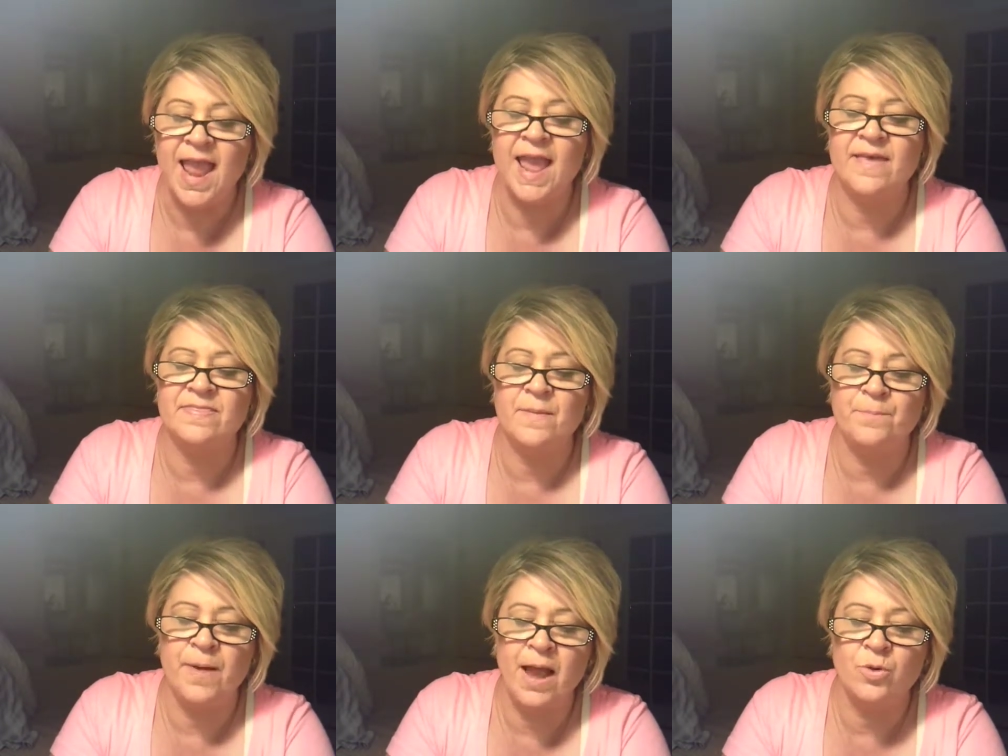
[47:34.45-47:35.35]
and the
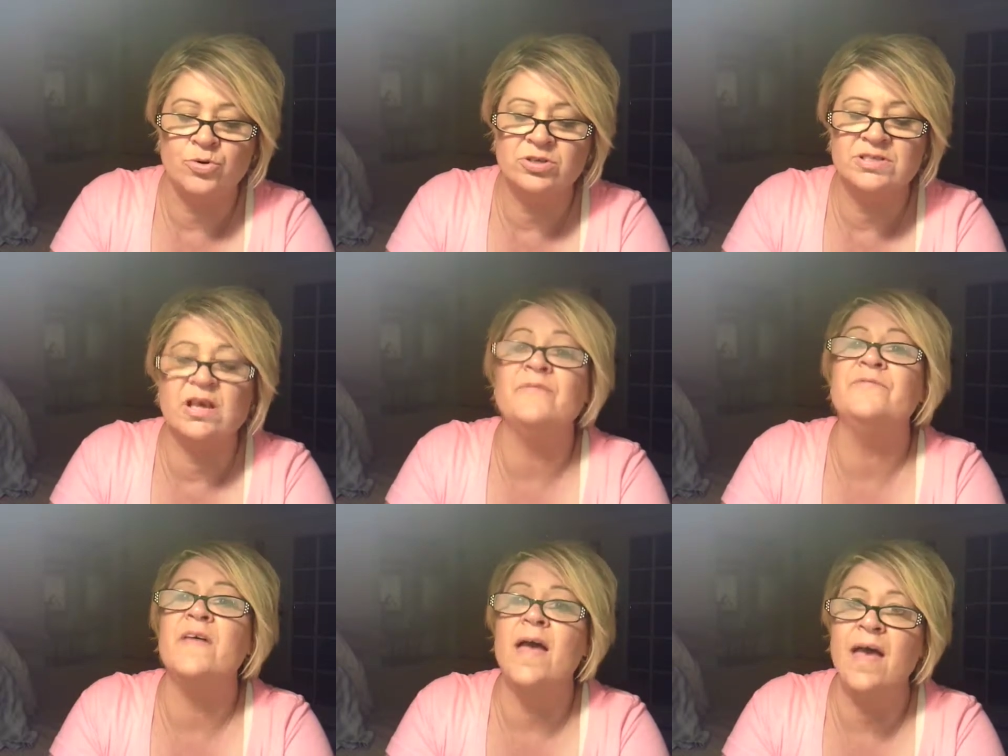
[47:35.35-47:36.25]
powers
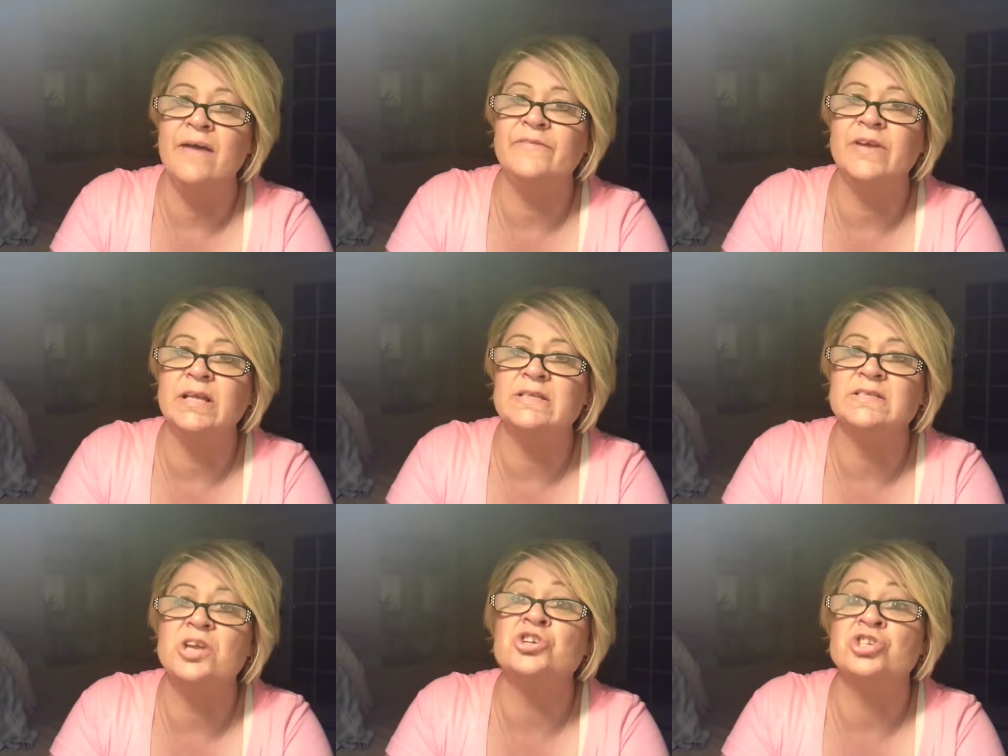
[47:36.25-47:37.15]
of the
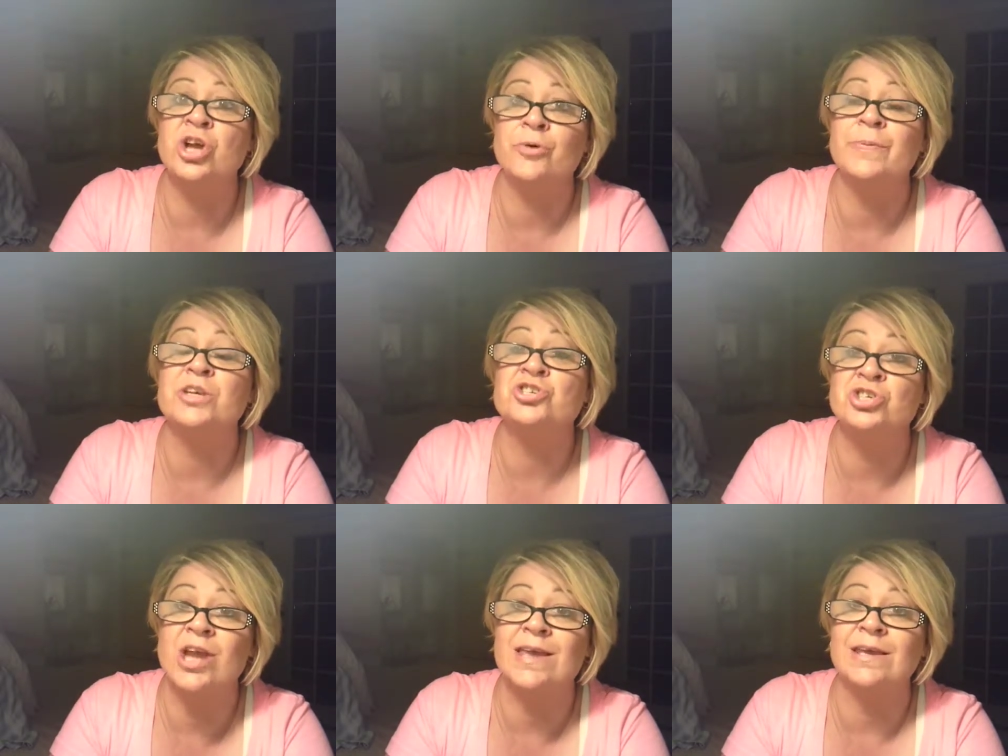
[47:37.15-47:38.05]
heavens shall be
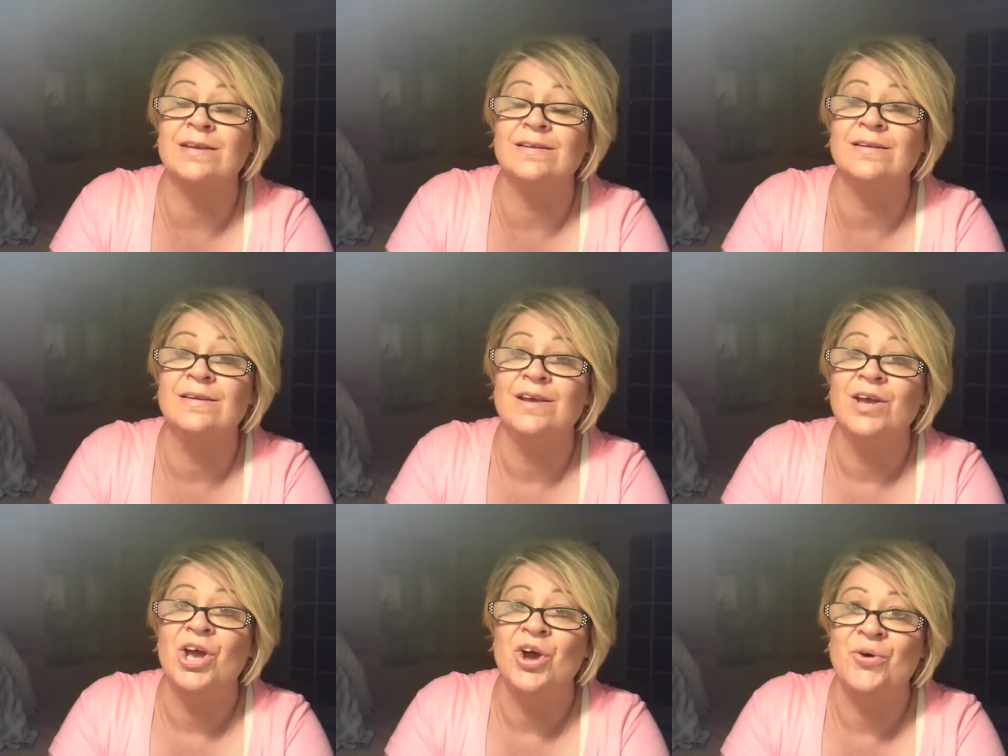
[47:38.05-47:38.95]
shaken.
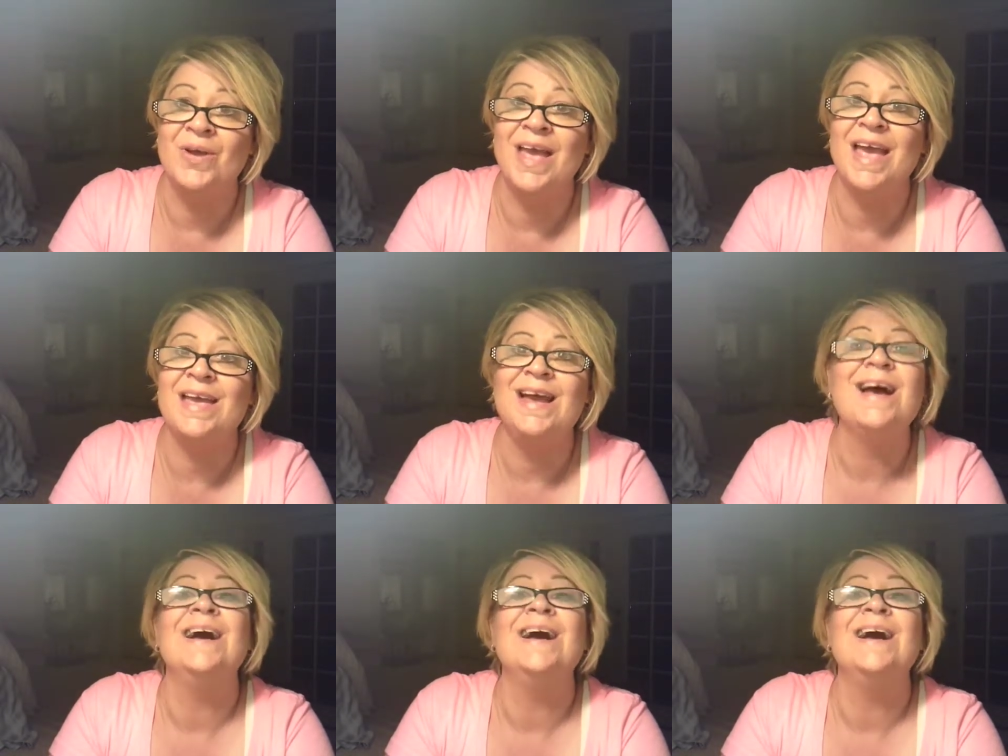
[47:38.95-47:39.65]
Okay?